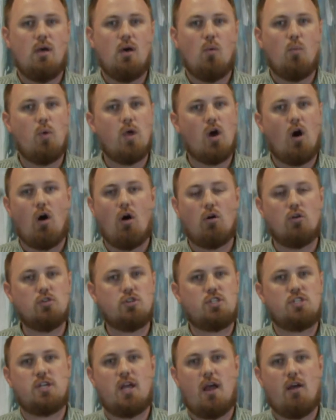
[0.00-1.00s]
We all
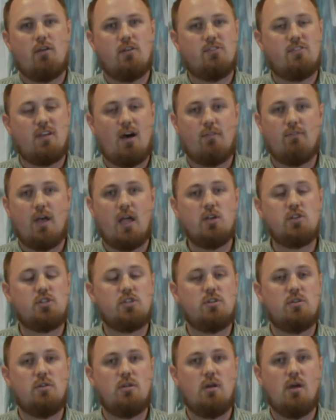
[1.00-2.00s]
share in
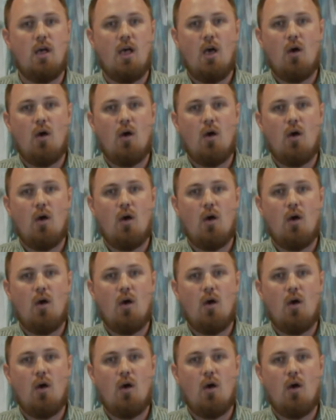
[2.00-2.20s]
salvation.